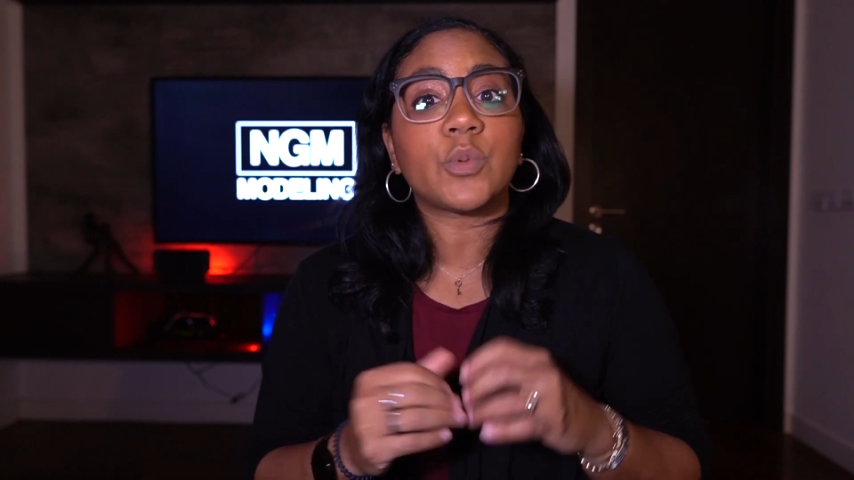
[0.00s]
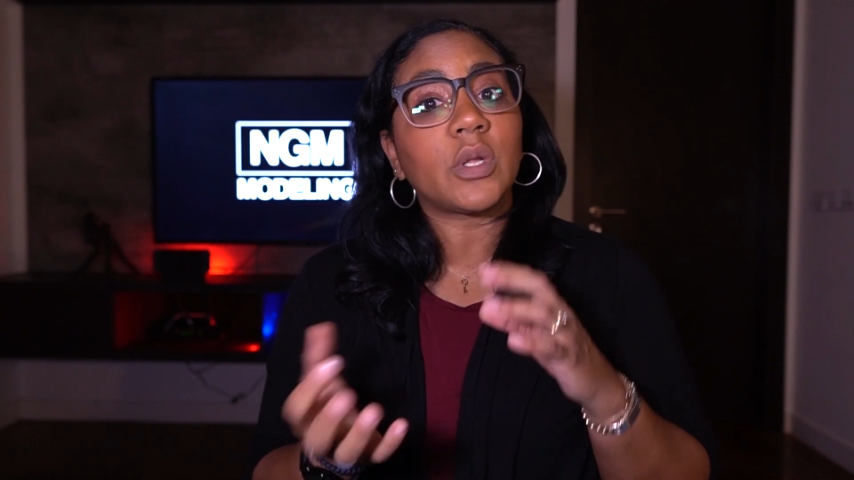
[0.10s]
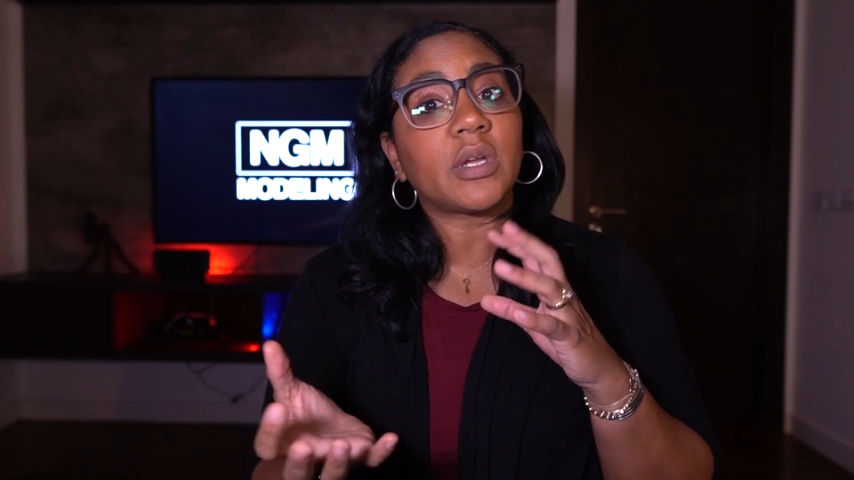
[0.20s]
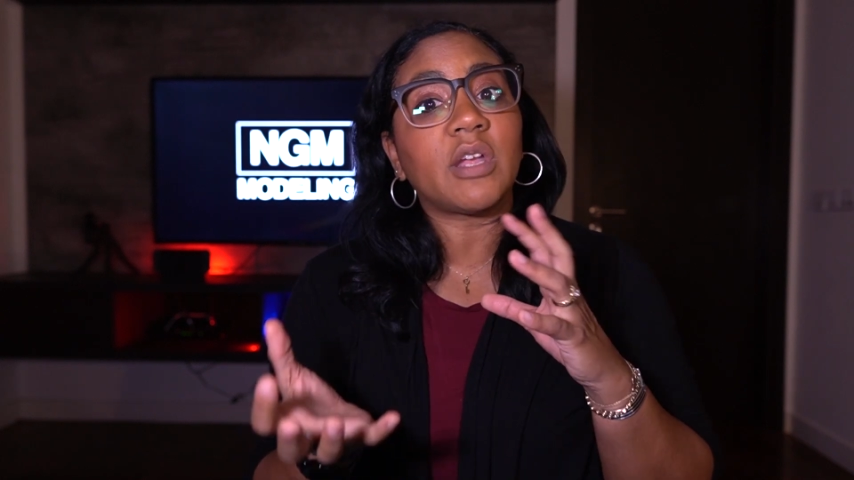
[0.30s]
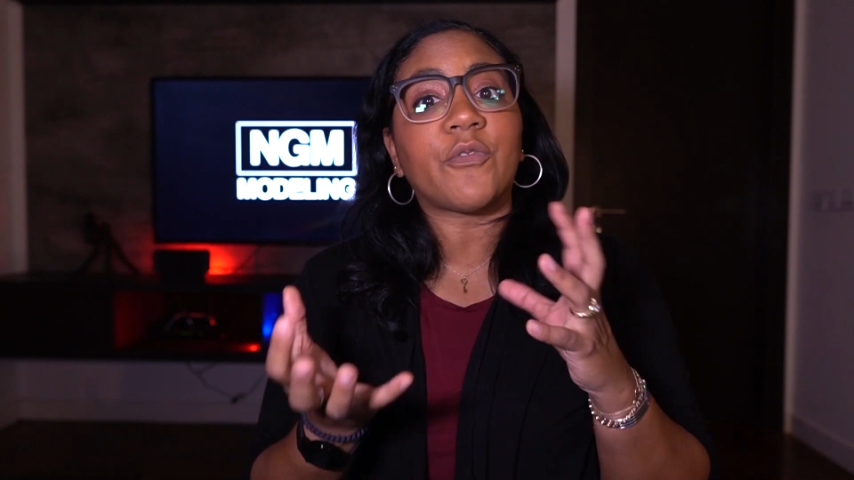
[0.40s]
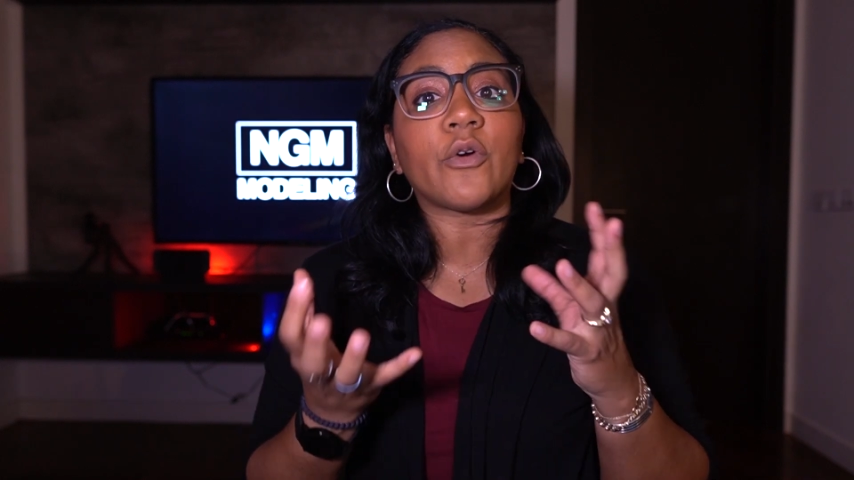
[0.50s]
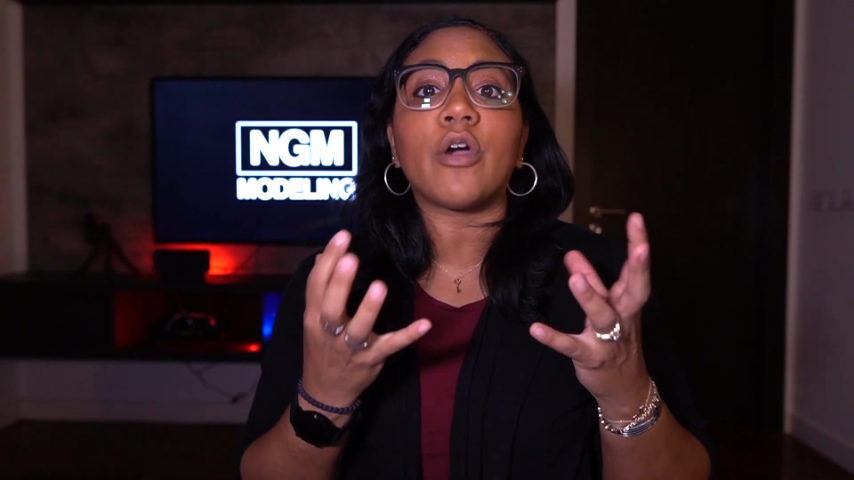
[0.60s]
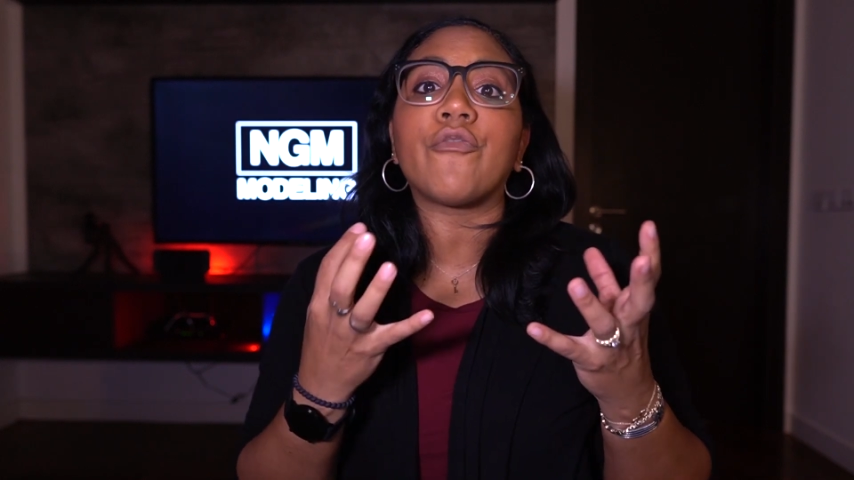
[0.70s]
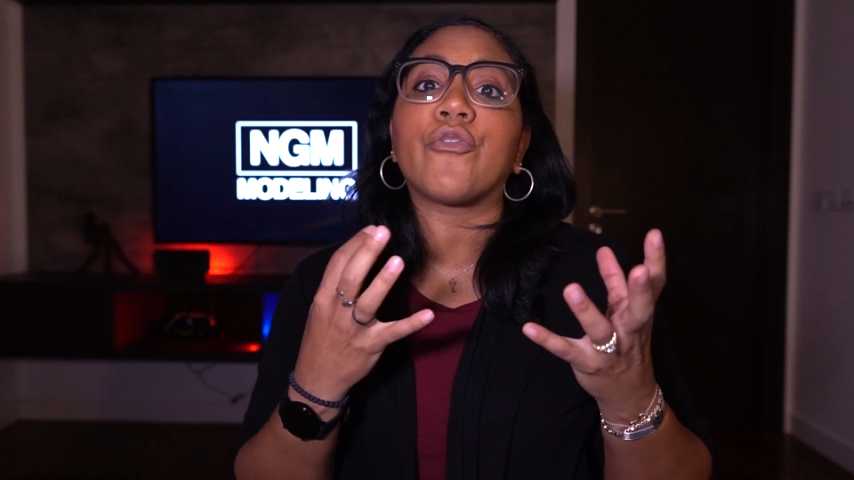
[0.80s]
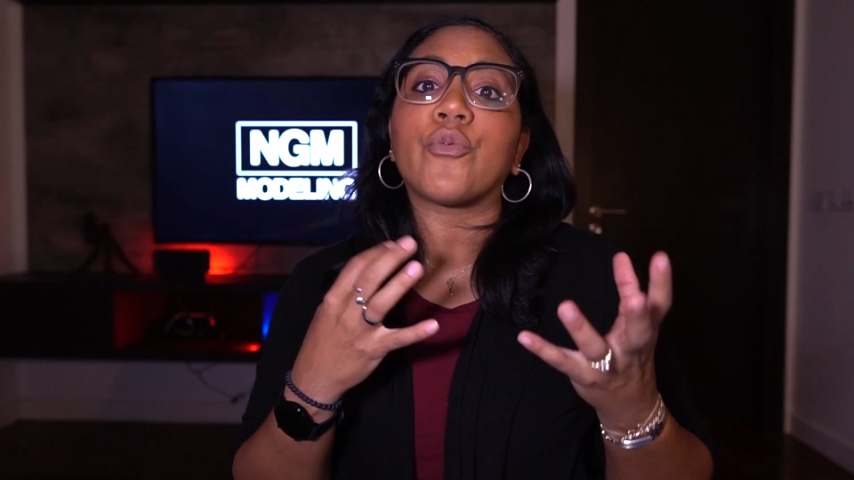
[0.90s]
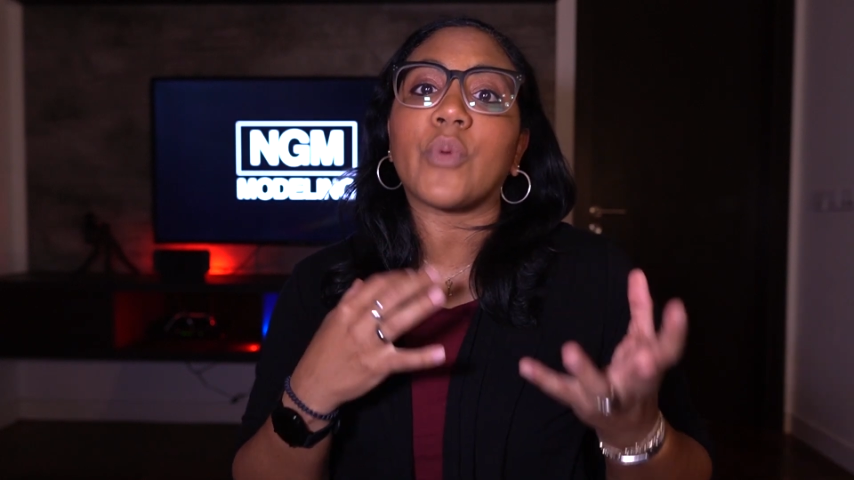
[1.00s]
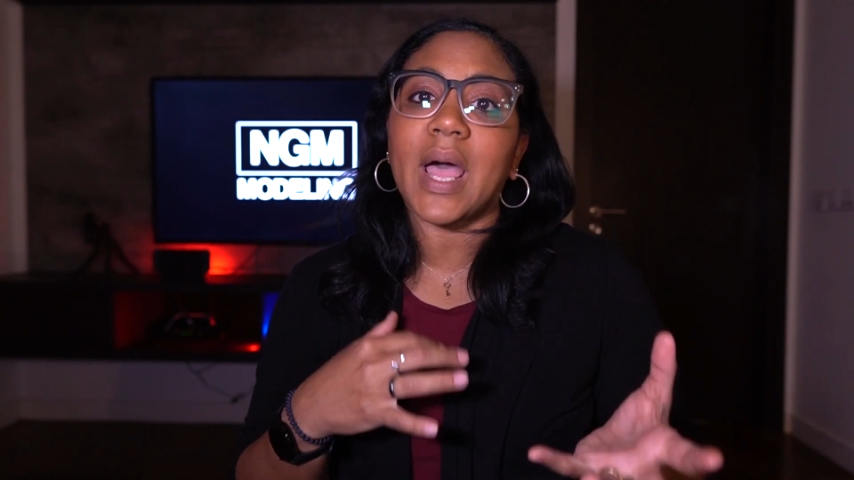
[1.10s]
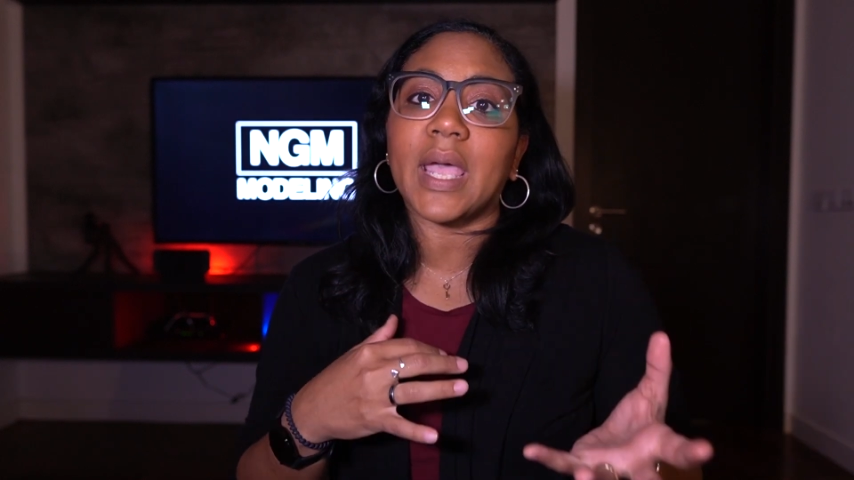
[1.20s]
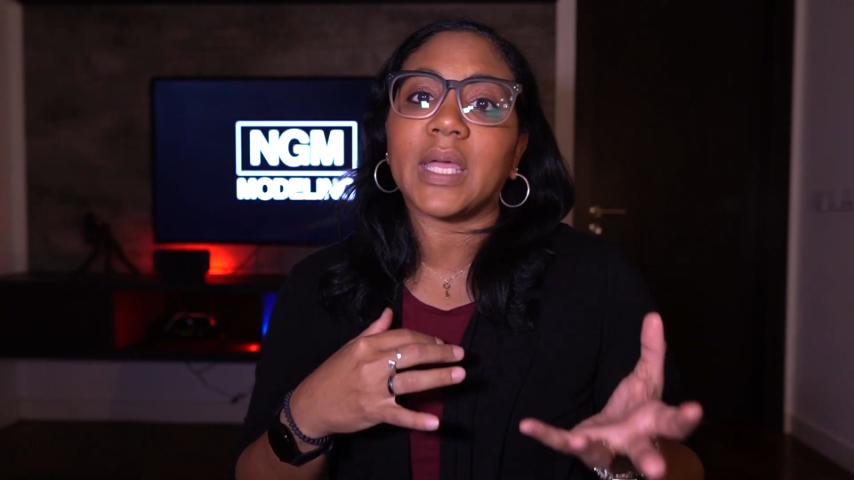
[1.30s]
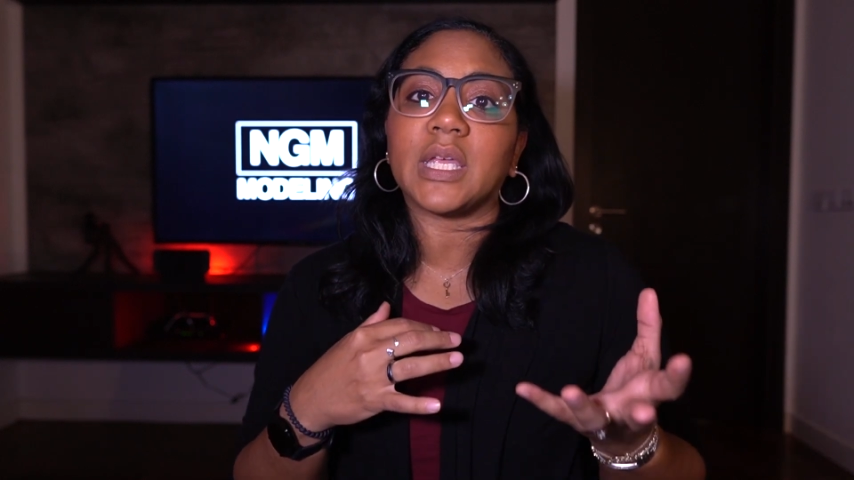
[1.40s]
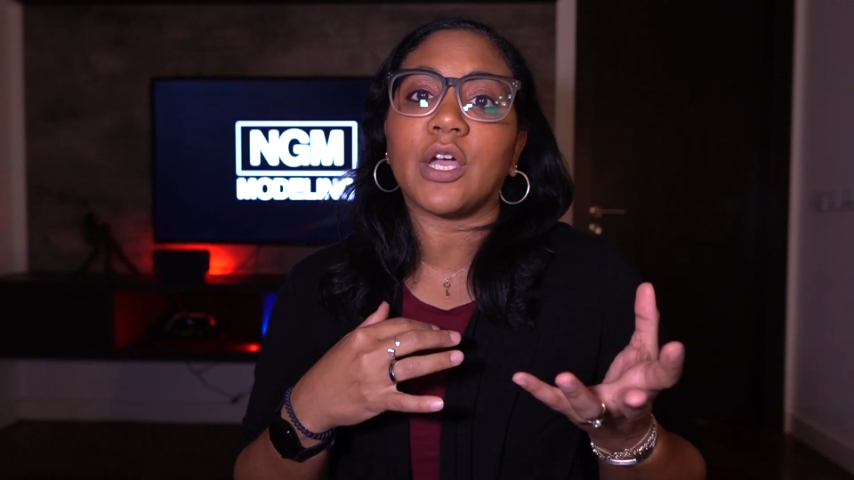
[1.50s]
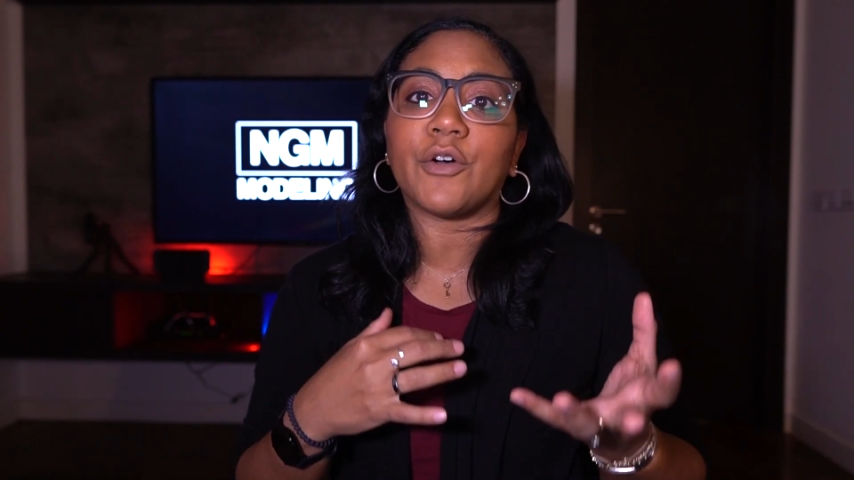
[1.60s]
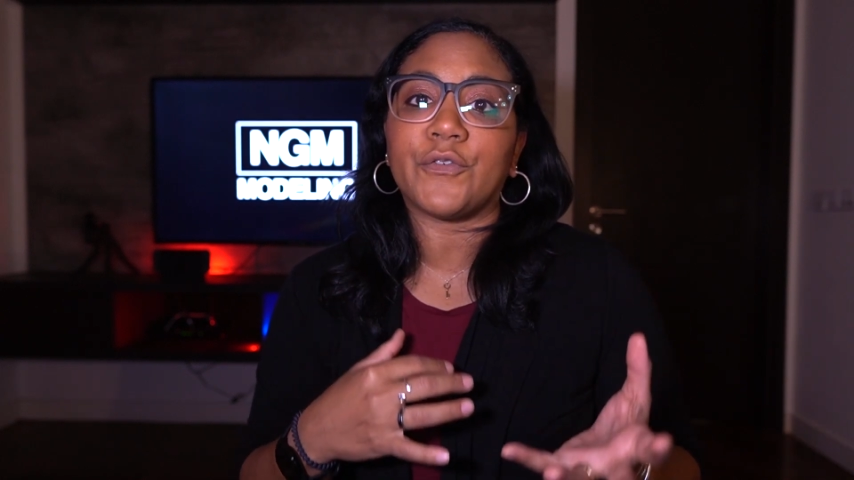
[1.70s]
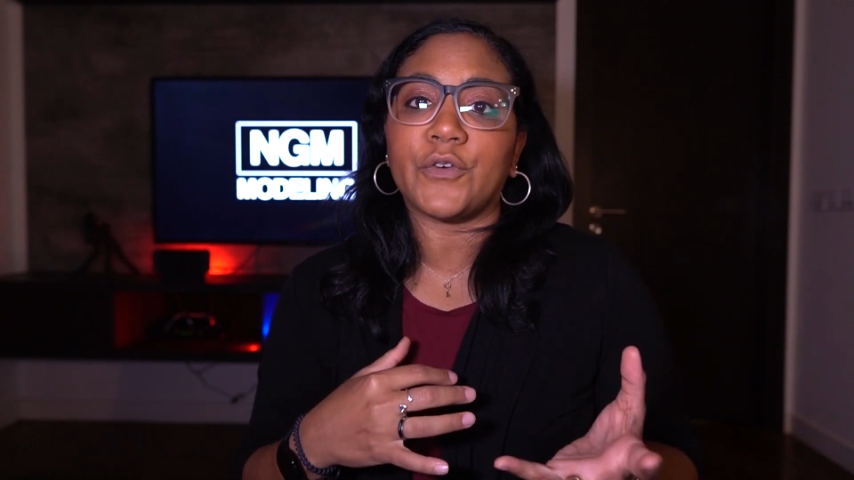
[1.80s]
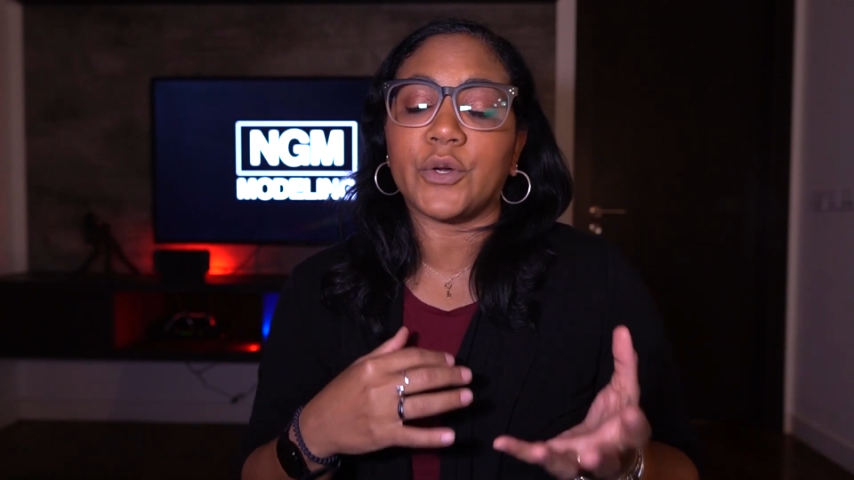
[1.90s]
we're looking for a variety
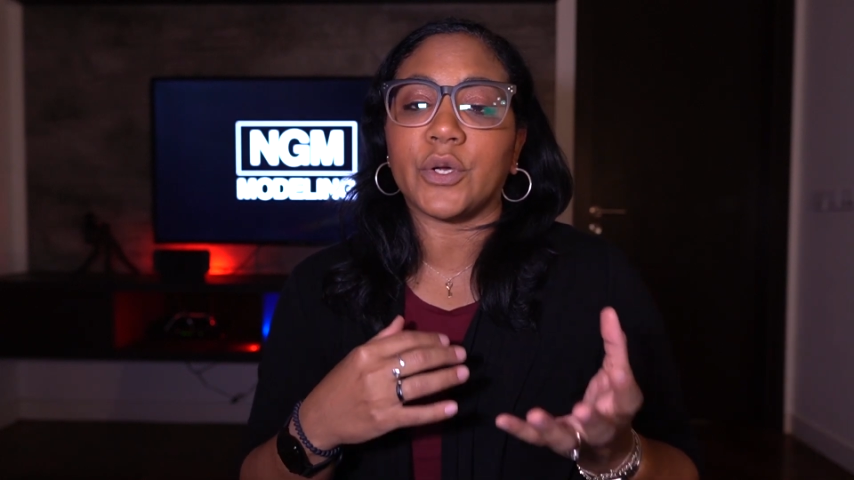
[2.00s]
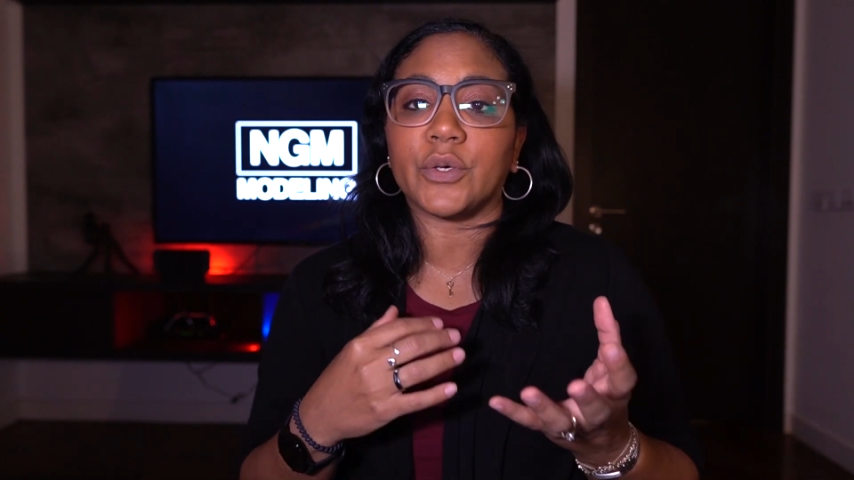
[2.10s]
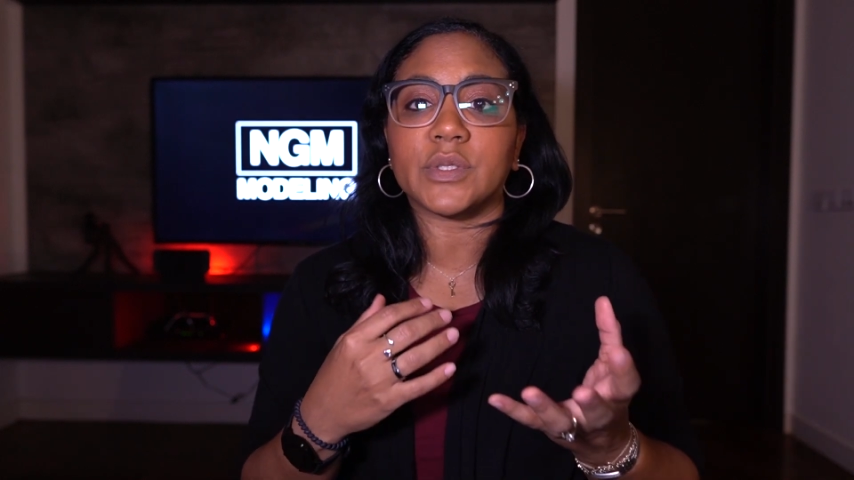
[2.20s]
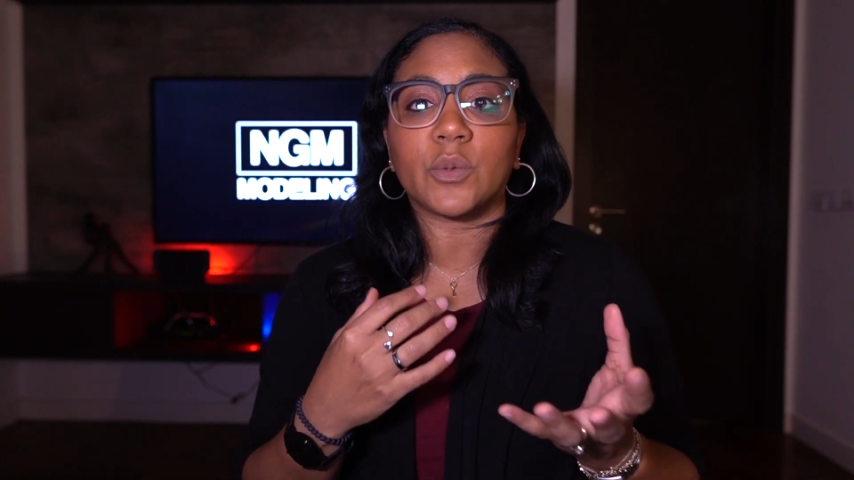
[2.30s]
of photos.